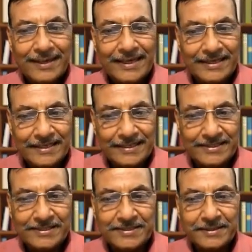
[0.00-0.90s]
it
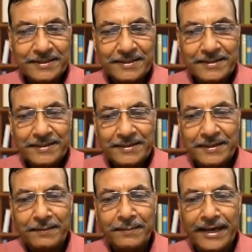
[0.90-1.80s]
is
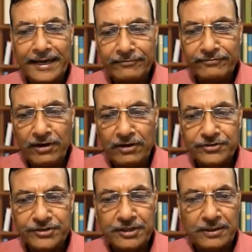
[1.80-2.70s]
the main
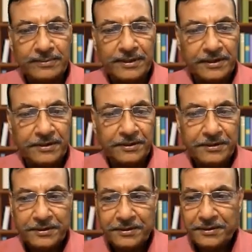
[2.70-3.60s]
function of the
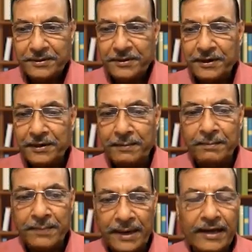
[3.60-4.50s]

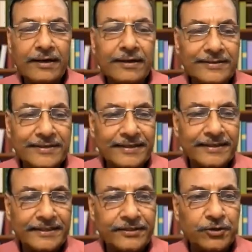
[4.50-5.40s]
lumbricals and
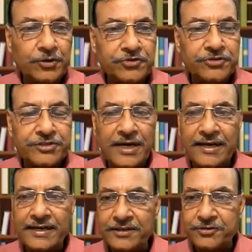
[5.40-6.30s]

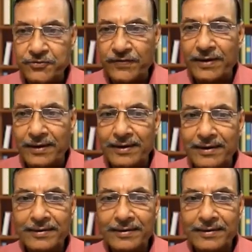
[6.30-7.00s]
interossei as well.